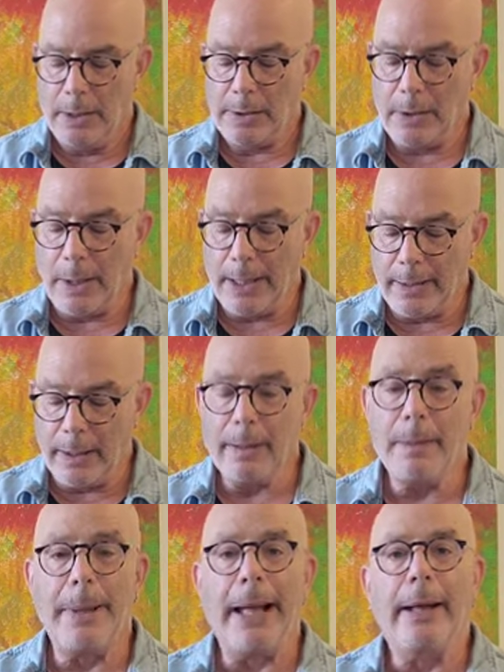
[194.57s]
So I
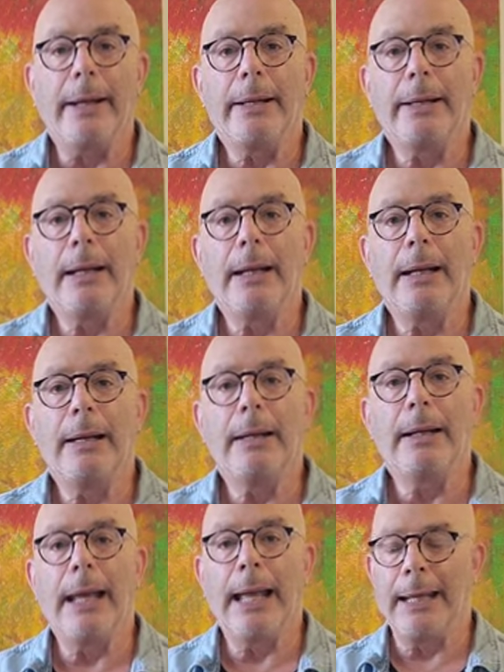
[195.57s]
thought about it,
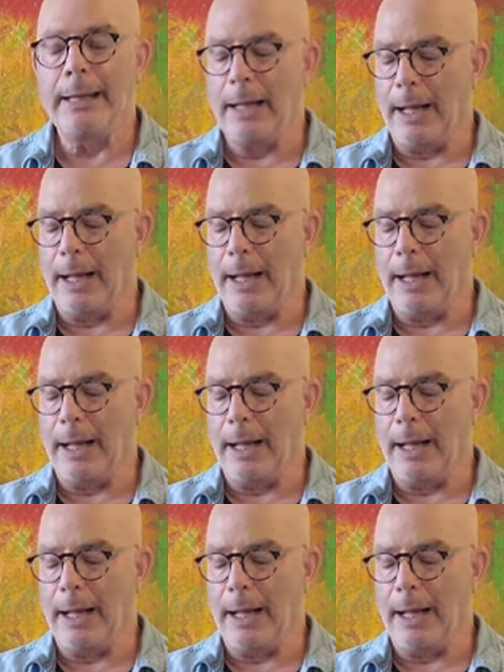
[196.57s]
and